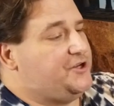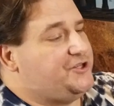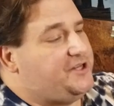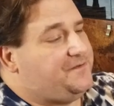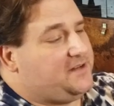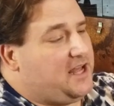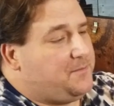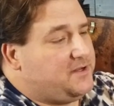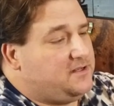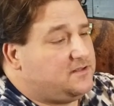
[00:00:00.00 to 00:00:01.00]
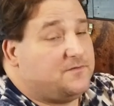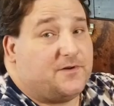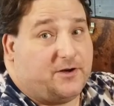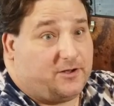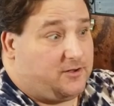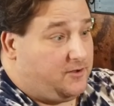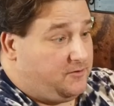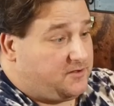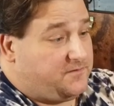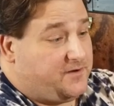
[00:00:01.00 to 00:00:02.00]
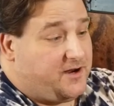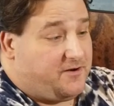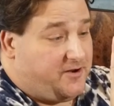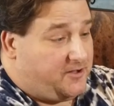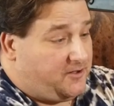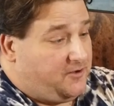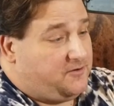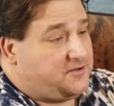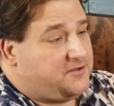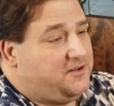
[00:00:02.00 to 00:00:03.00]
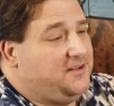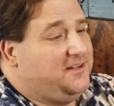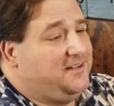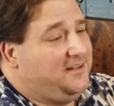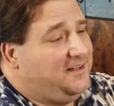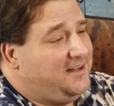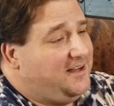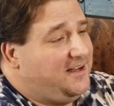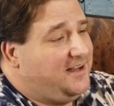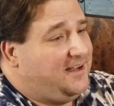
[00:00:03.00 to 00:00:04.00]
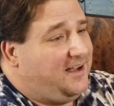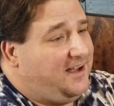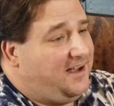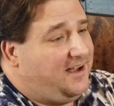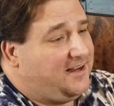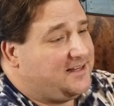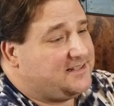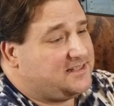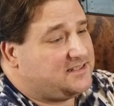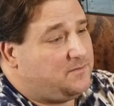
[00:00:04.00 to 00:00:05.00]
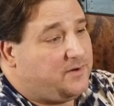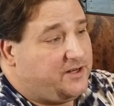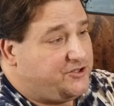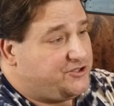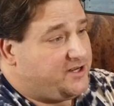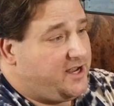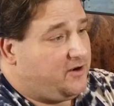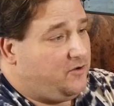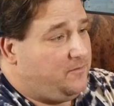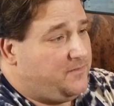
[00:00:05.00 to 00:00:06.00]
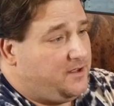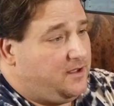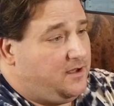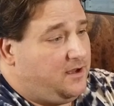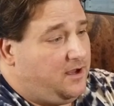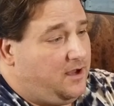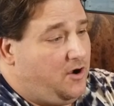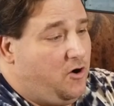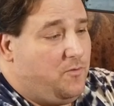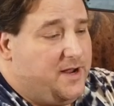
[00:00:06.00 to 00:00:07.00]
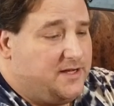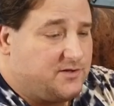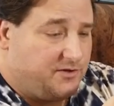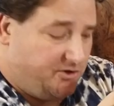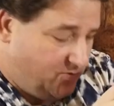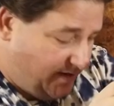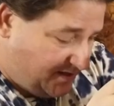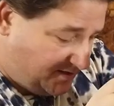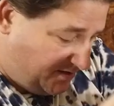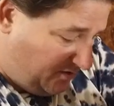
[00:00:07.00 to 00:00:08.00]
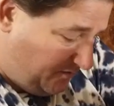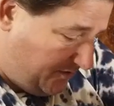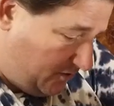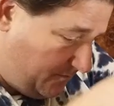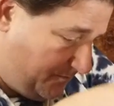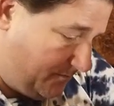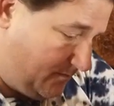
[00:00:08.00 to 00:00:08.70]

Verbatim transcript: Shift happens. Very close. Very close. uh, I guess that's somebody's channel. Uh, O-Base or Q-Base, Innofil.